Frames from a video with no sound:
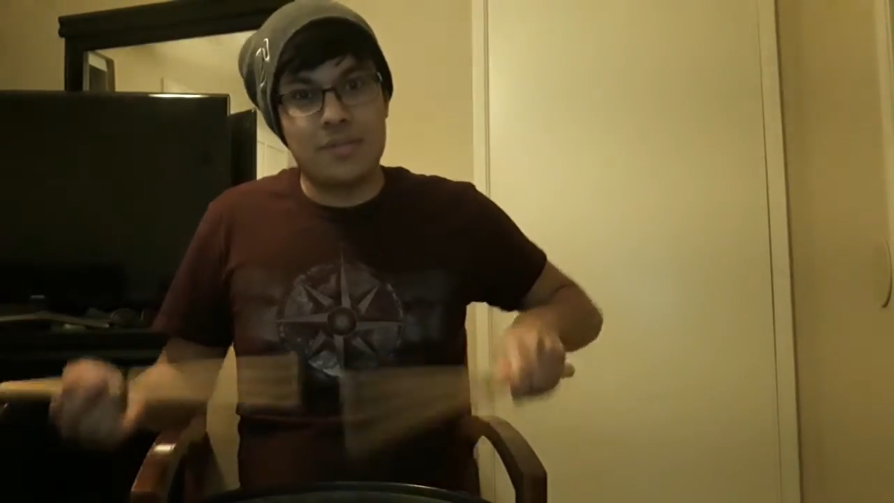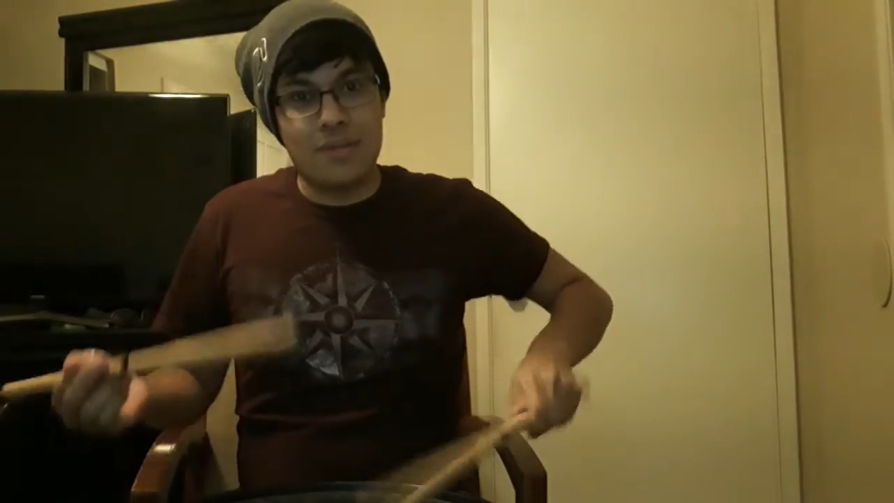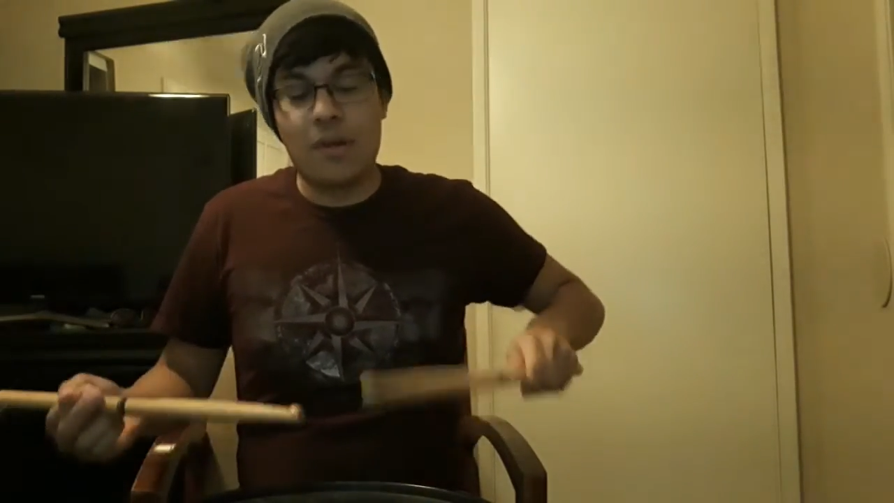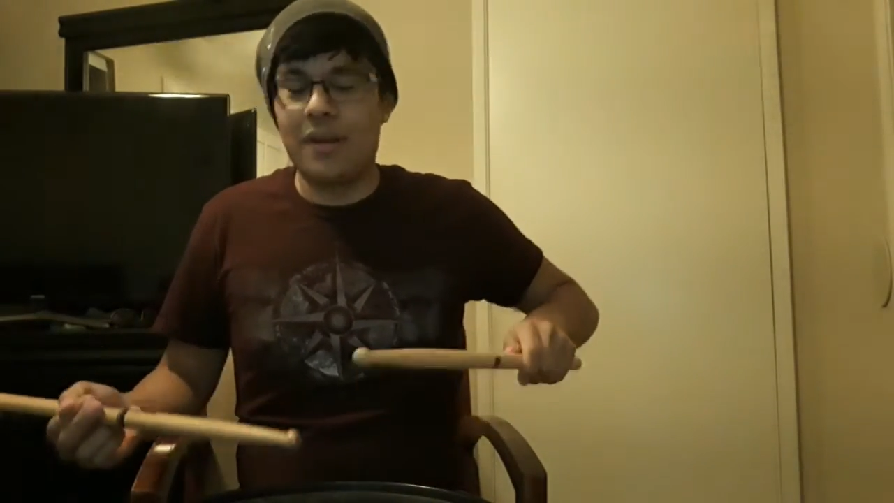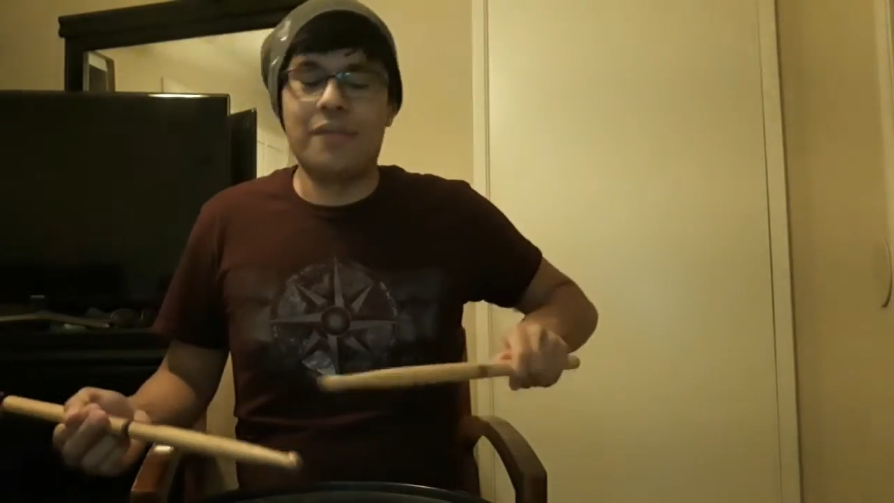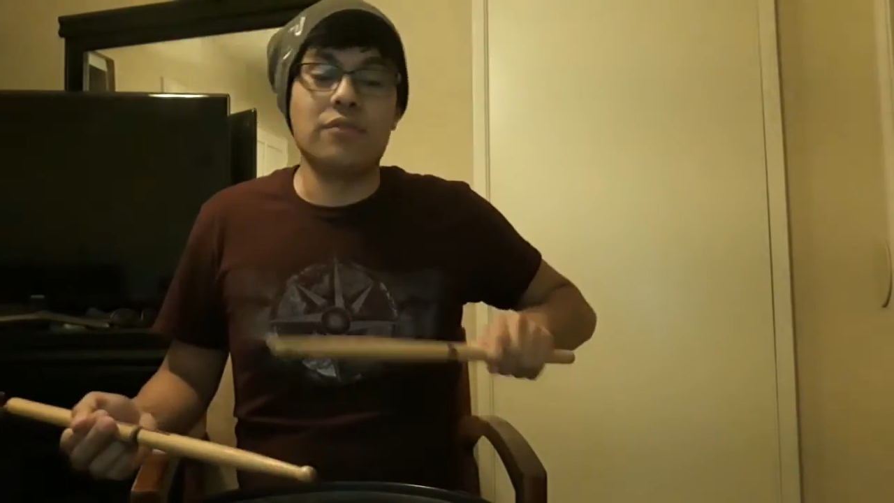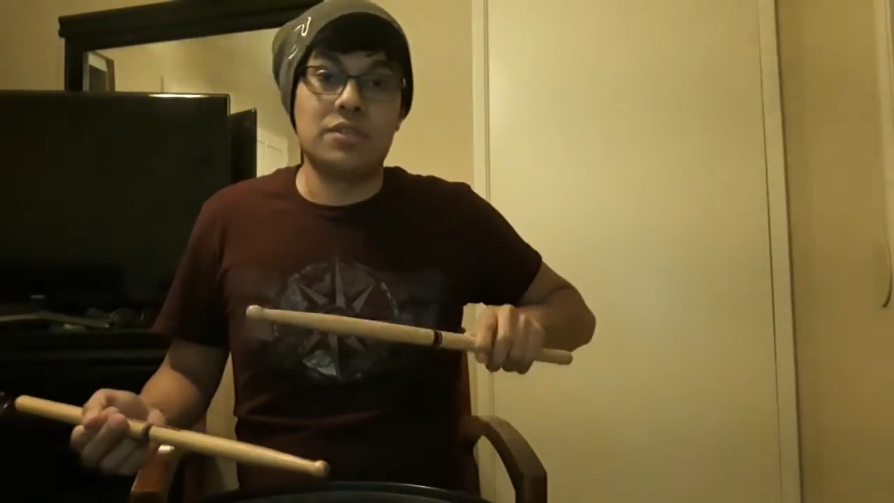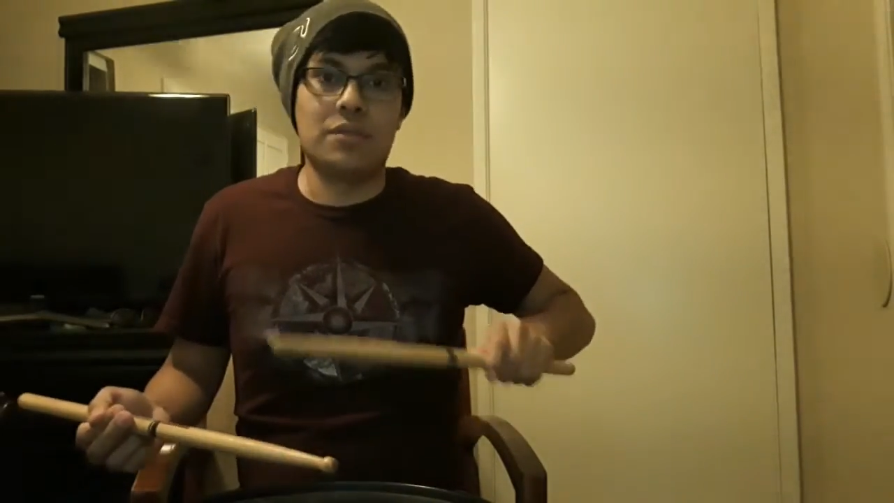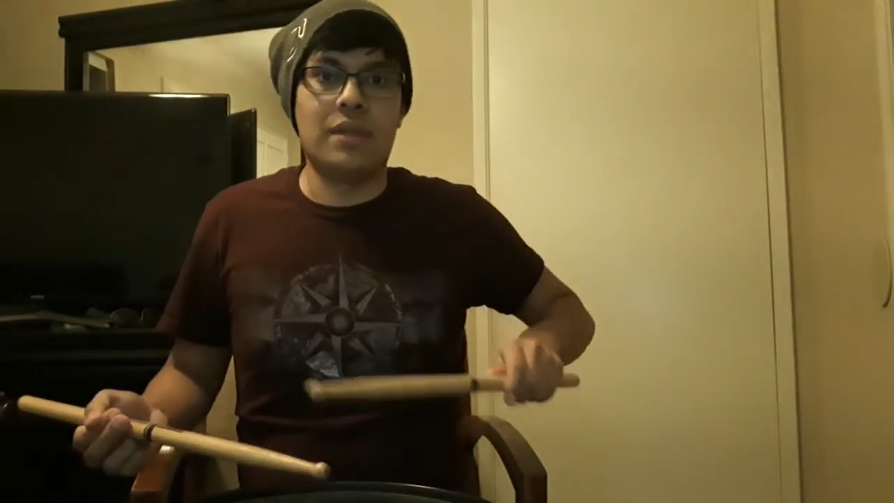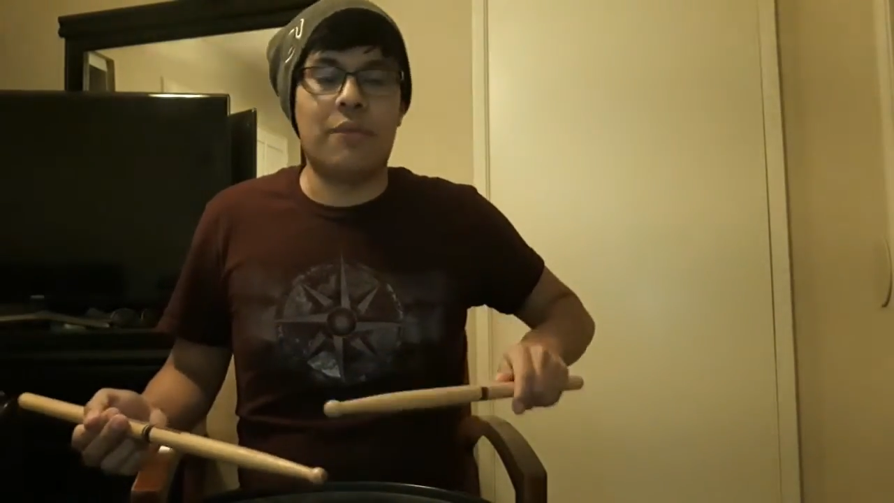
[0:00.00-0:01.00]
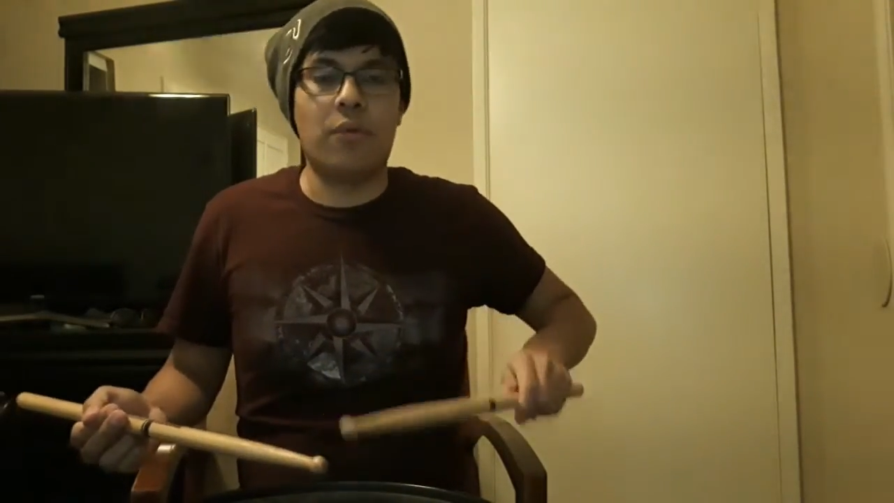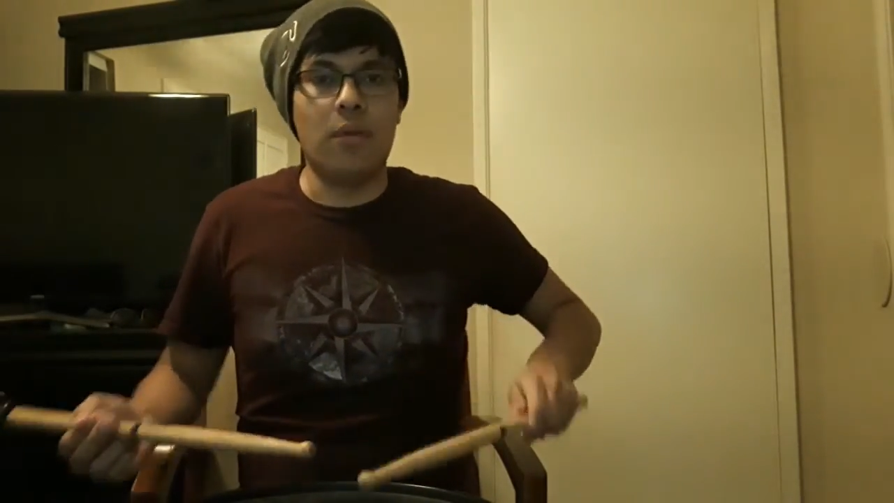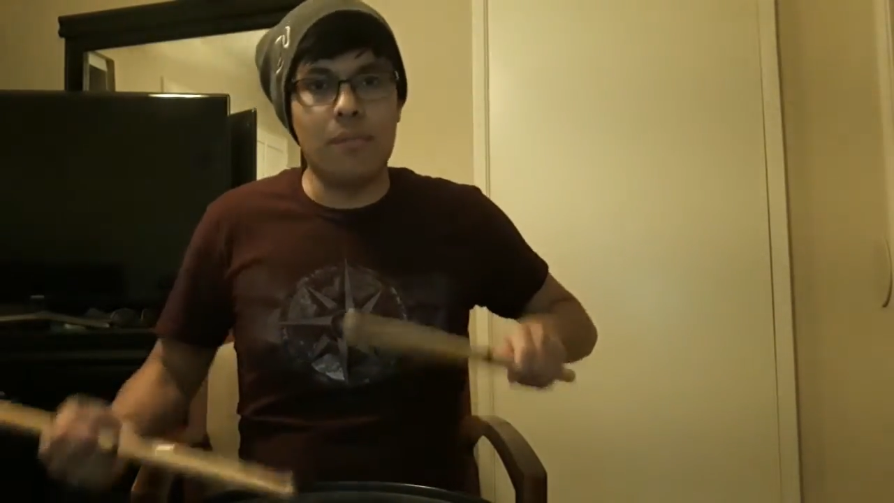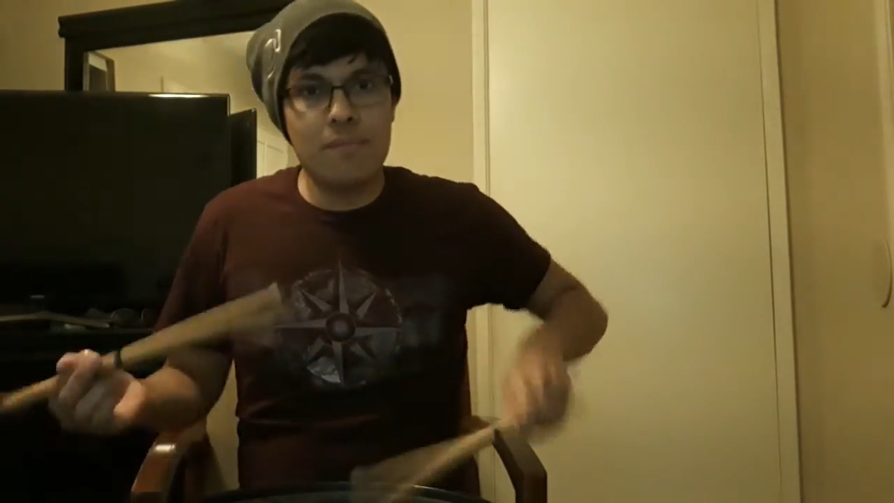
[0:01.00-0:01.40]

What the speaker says: that roll.